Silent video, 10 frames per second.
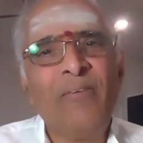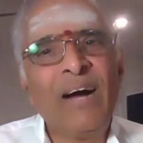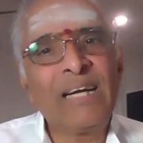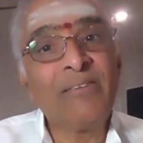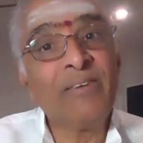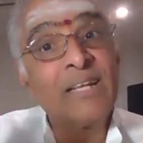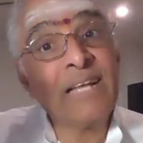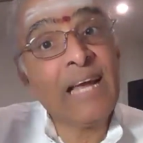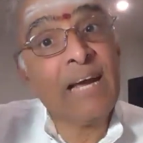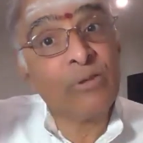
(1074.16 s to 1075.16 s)
Whatever
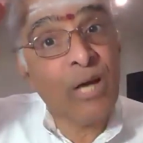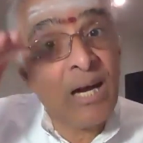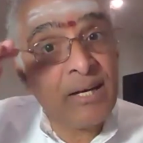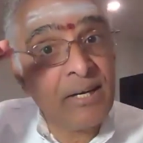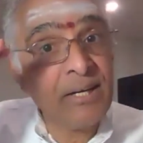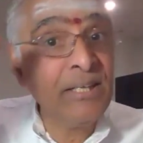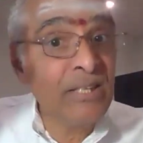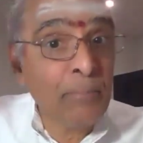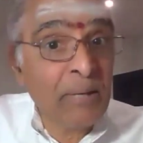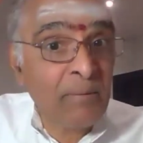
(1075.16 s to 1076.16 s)
they have taught
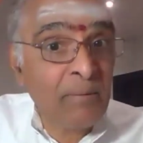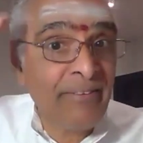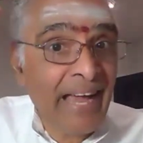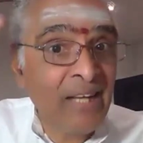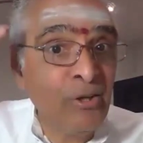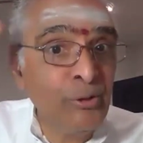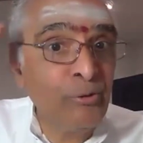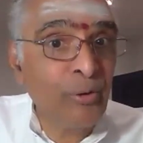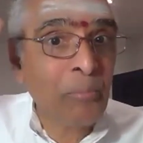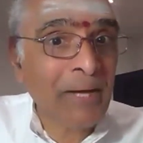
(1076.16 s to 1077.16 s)
is become a value
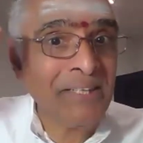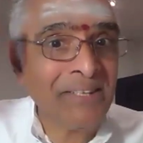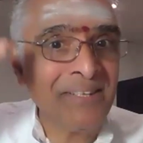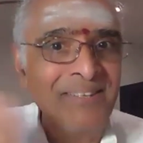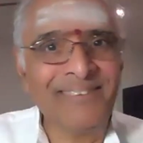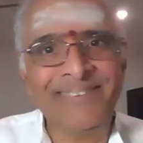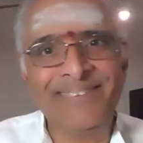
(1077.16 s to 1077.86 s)
in your mind.